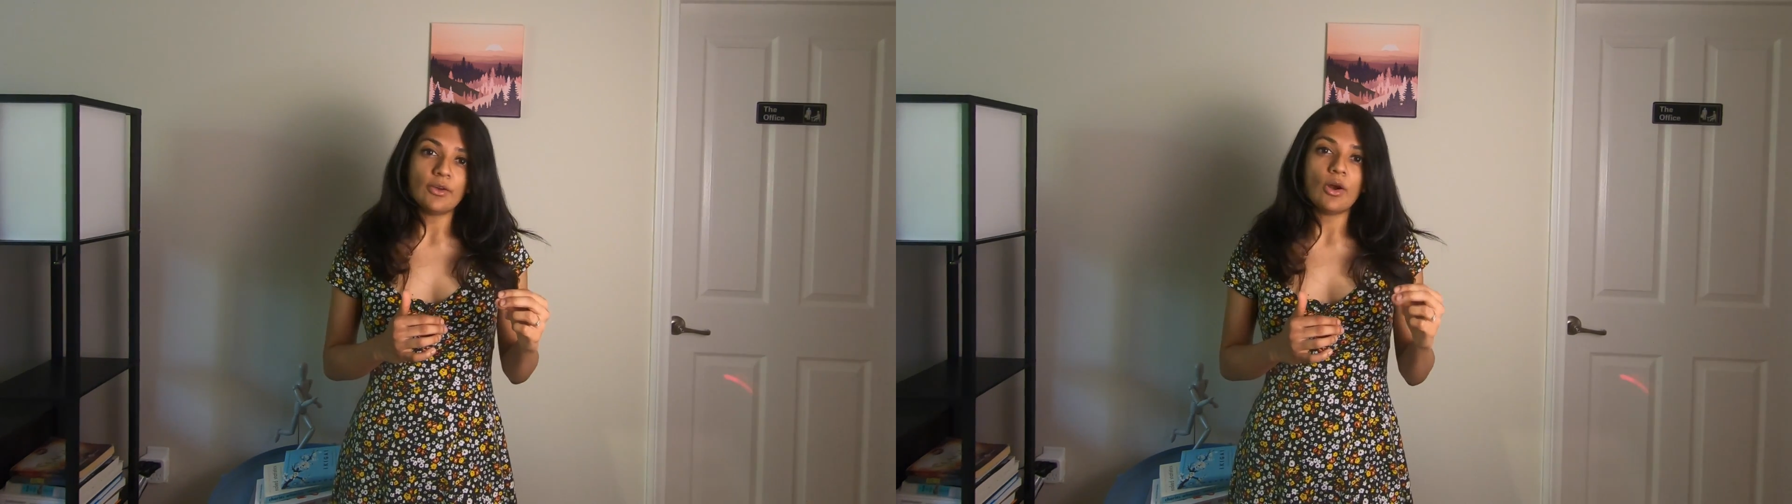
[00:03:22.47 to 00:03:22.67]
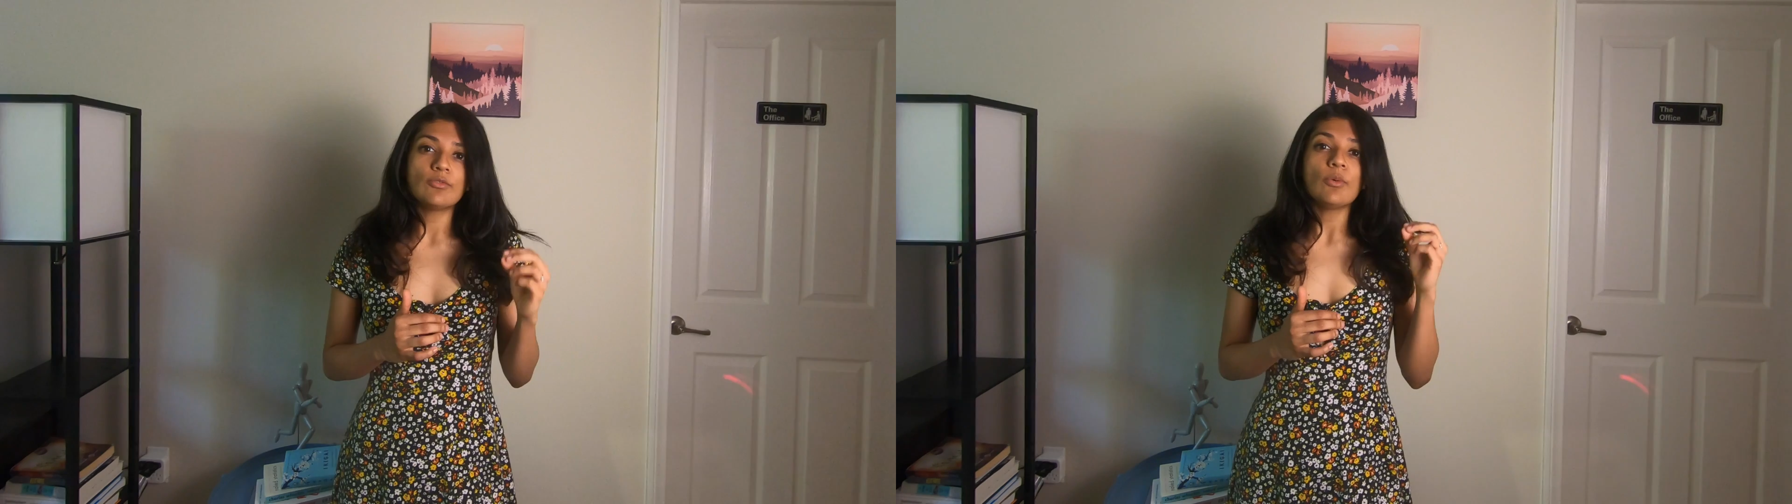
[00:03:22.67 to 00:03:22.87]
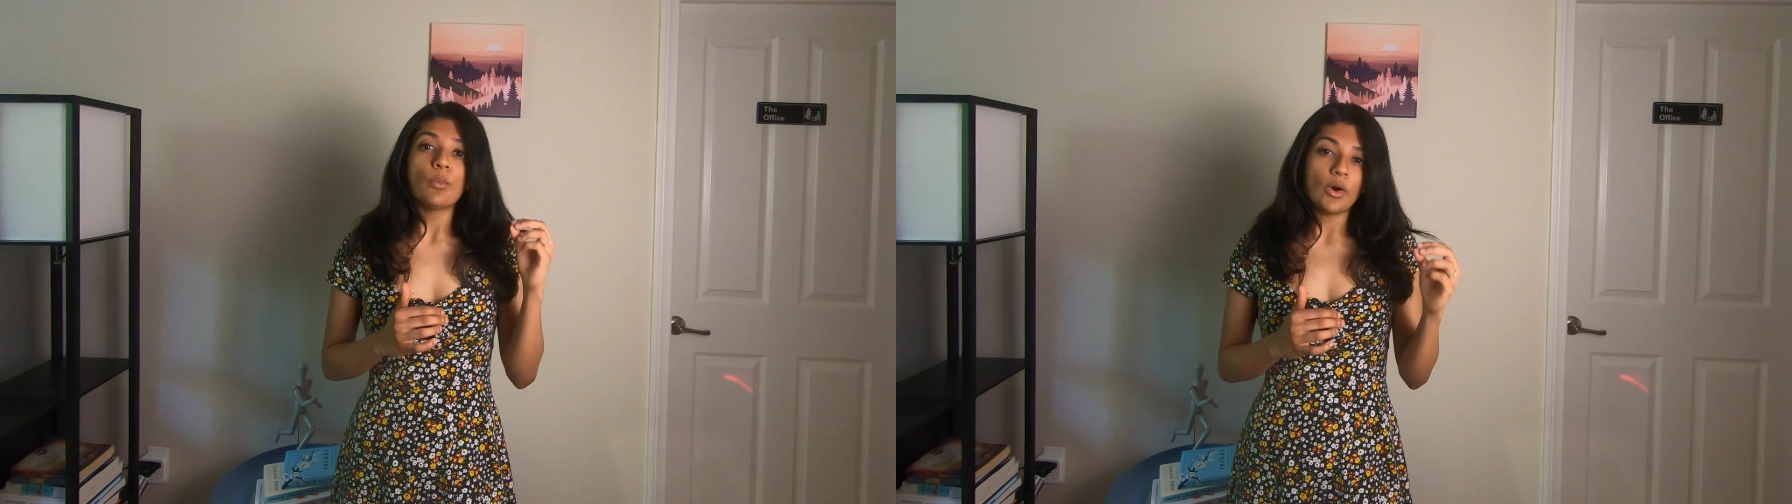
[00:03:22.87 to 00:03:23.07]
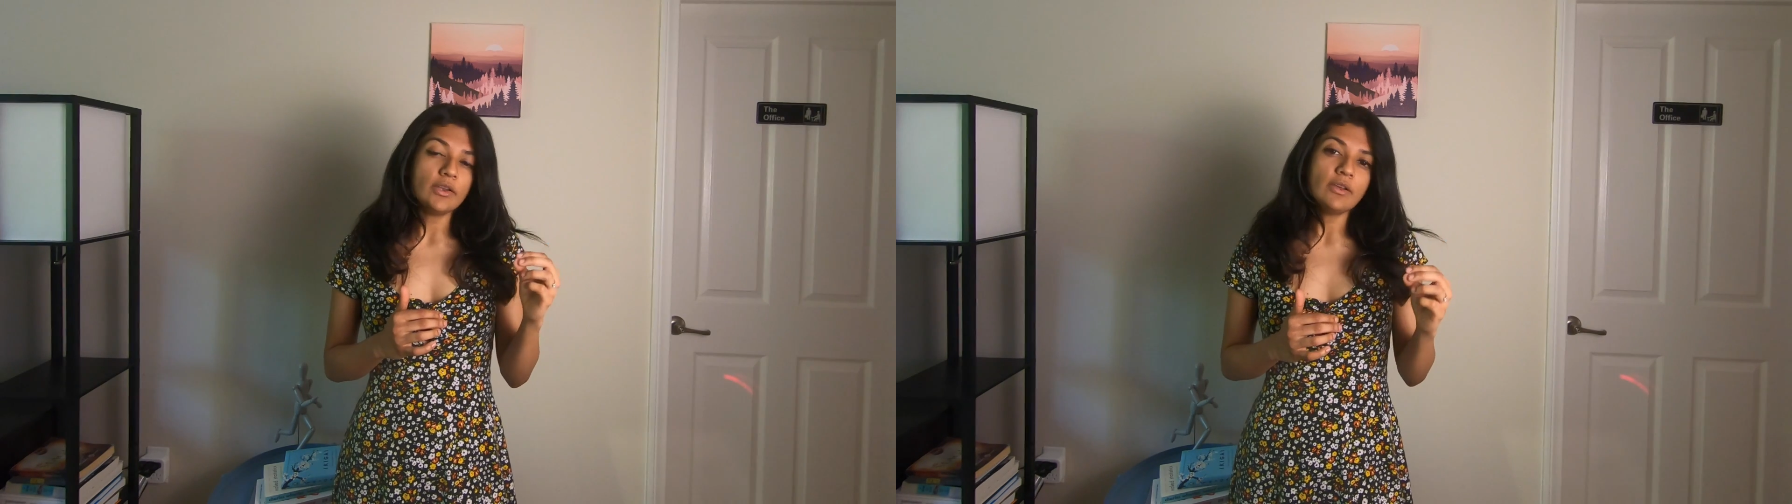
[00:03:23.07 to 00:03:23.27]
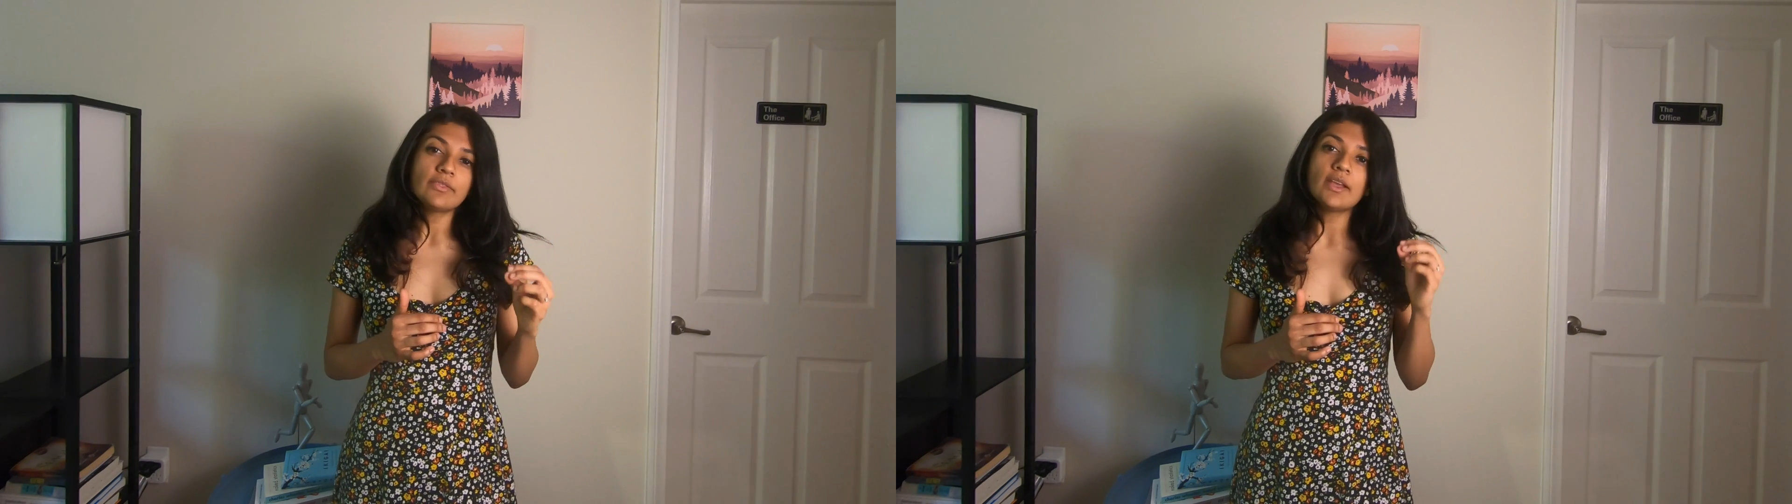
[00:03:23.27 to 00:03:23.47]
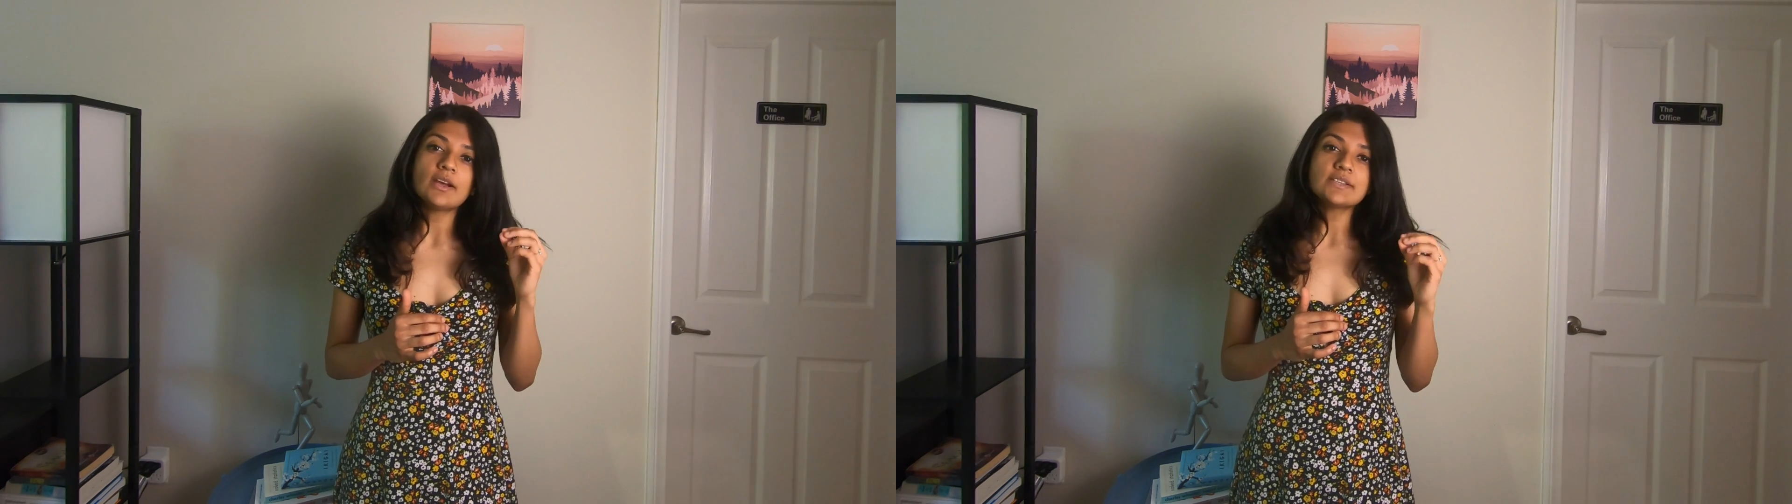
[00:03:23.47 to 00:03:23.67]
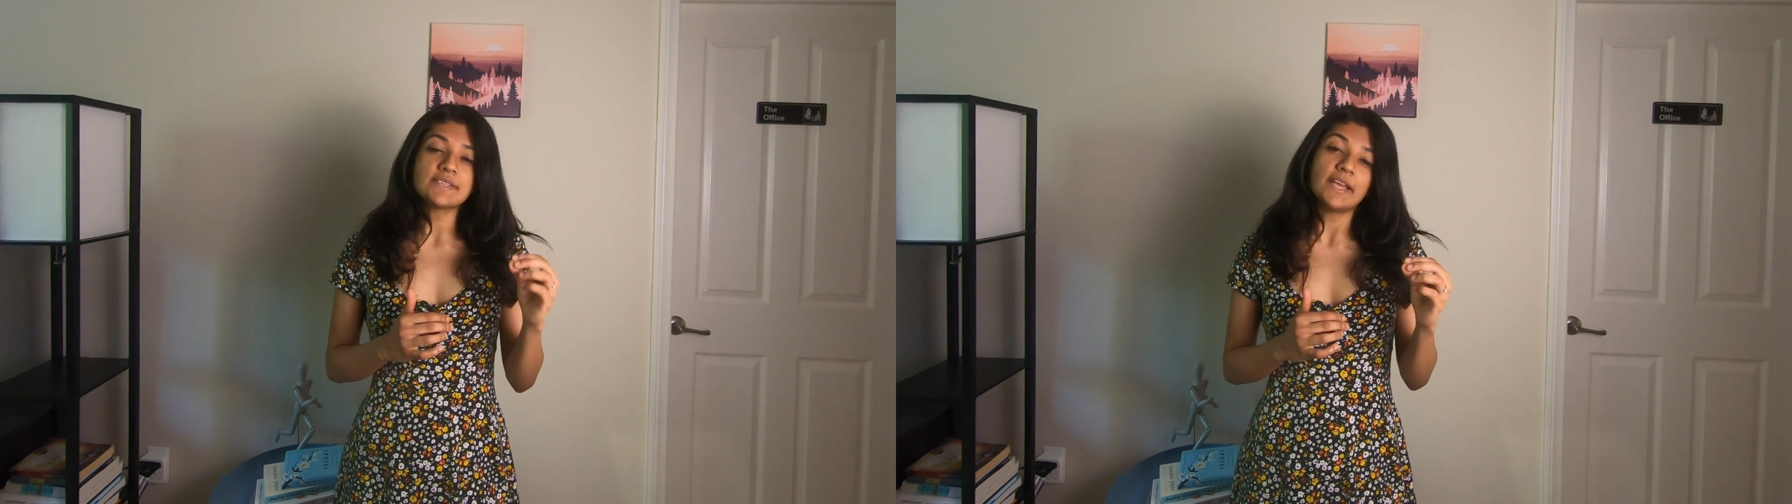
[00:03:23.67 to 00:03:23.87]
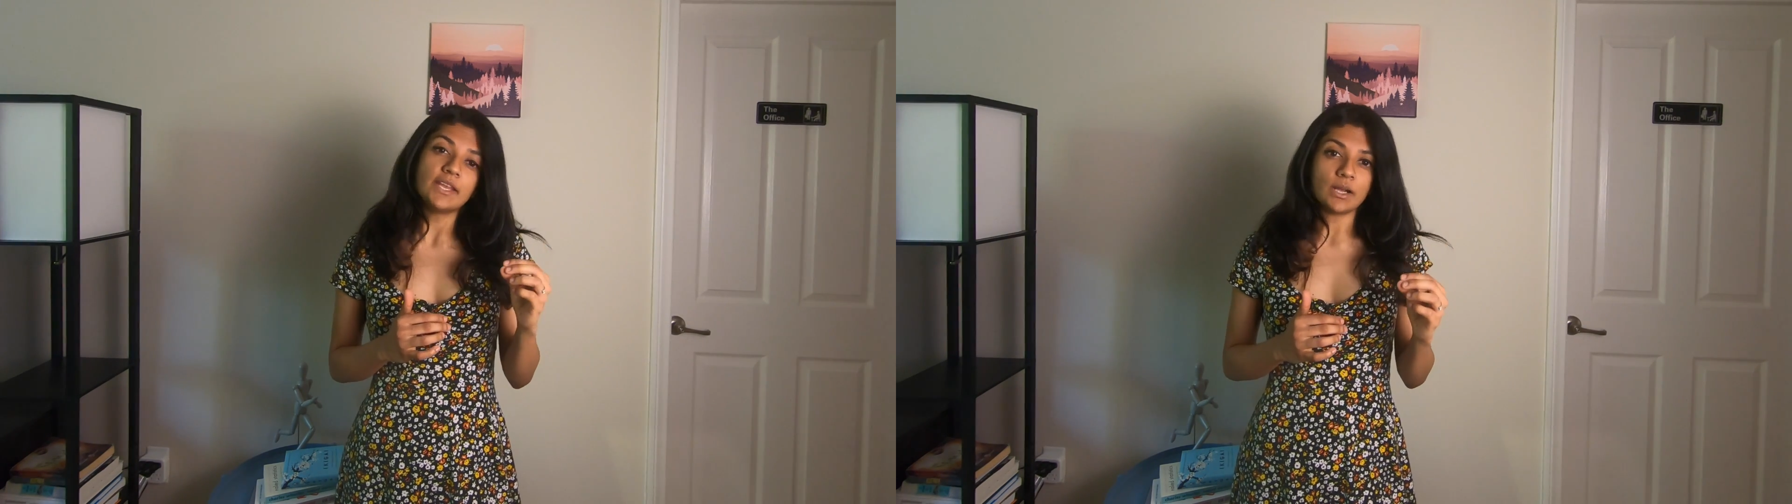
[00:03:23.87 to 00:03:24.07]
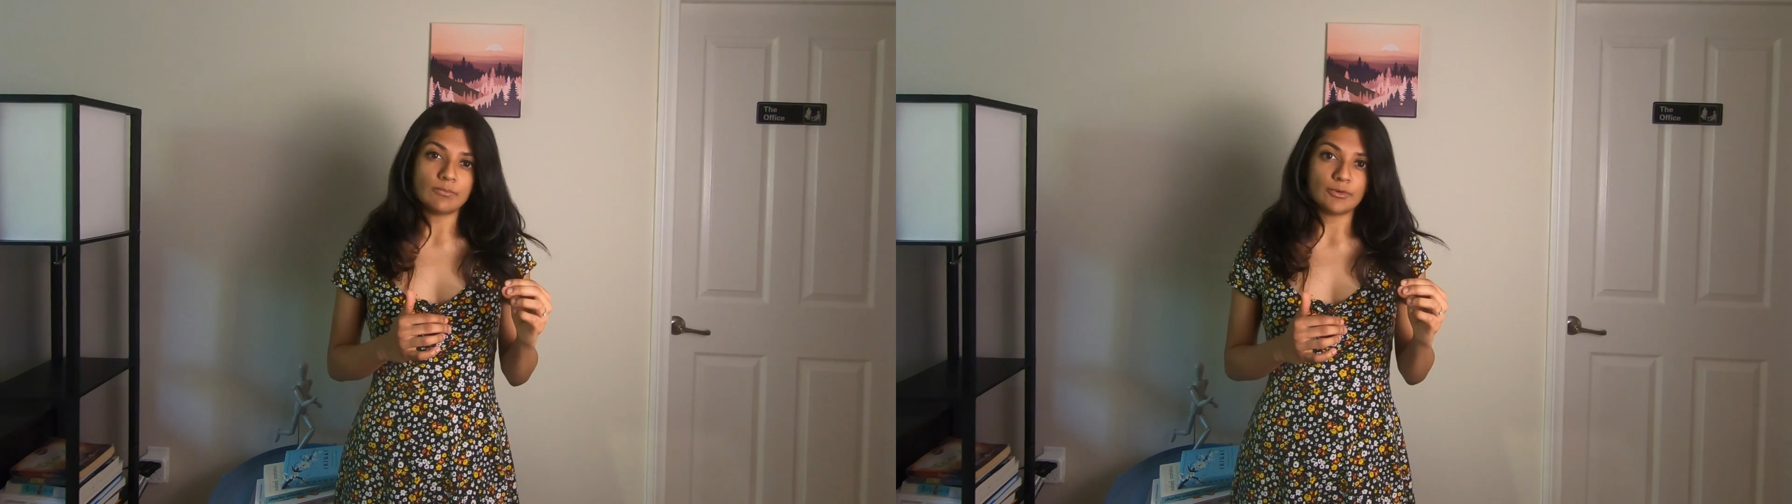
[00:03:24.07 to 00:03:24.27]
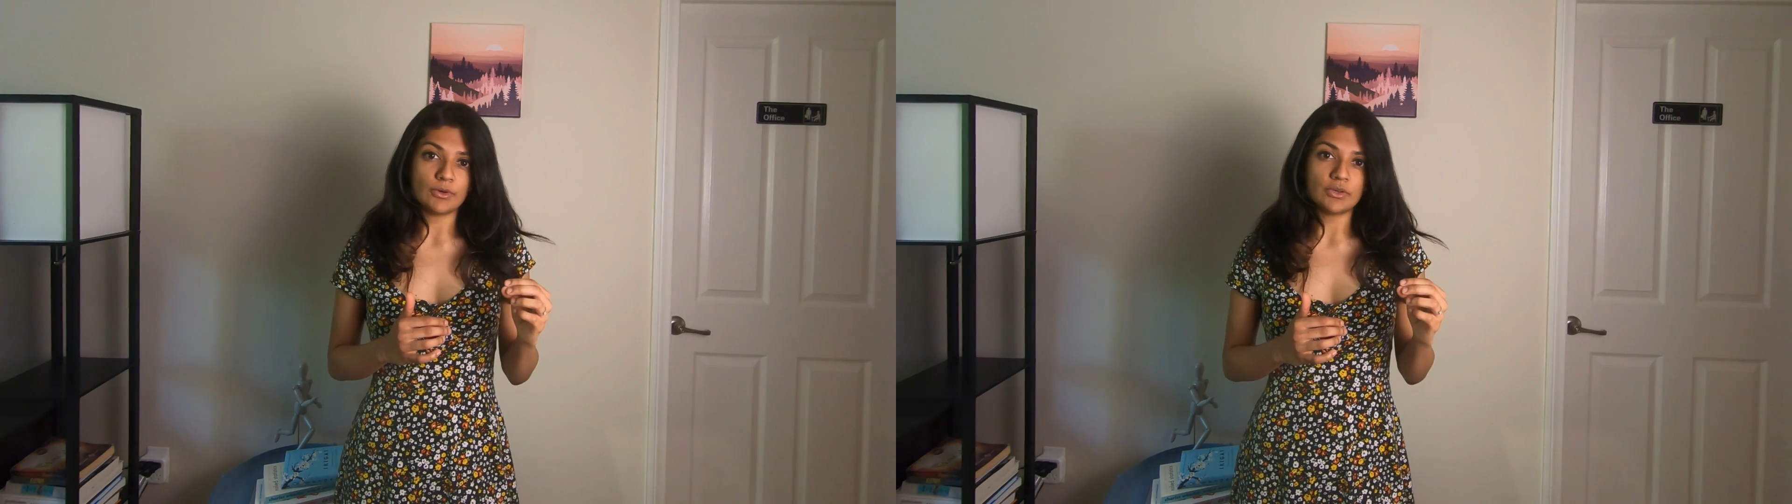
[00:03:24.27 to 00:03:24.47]
of what they are signing up
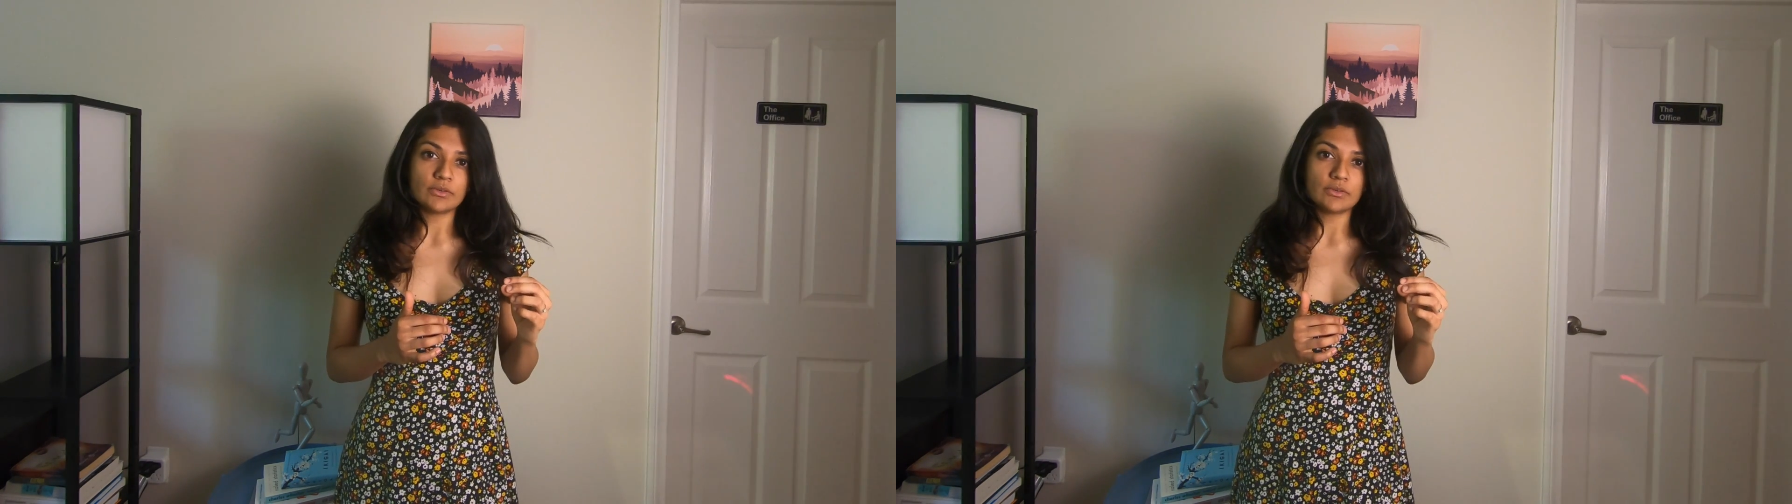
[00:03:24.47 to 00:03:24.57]
for.